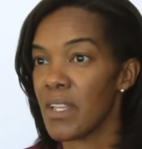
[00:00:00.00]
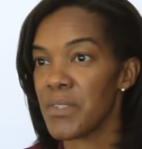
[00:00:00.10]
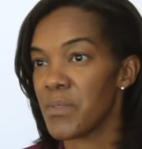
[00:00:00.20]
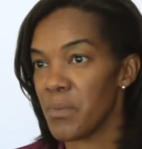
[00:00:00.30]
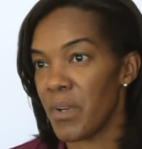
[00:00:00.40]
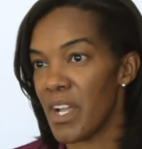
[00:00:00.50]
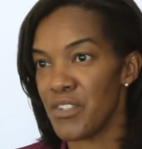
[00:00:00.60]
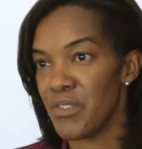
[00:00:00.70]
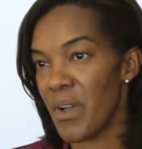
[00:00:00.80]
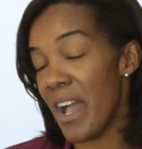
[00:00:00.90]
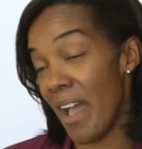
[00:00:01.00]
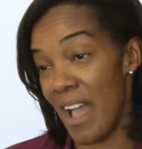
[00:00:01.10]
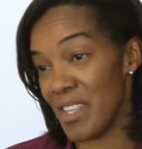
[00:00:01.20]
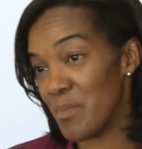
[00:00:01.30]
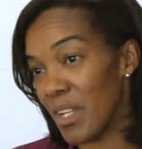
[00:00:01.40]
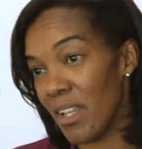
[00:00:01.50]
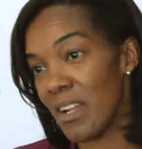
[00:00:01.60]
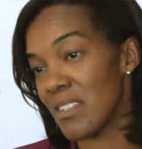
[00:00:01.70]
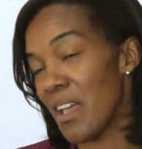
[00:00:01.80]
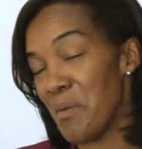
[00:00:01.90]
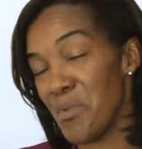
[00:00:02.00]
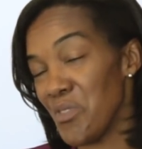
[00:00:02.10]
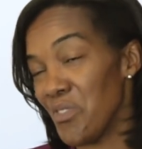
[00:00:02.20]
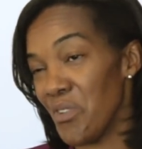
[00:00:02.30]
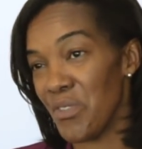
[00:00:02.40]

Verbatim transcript: That's what I do. I, I spend a lot of time on,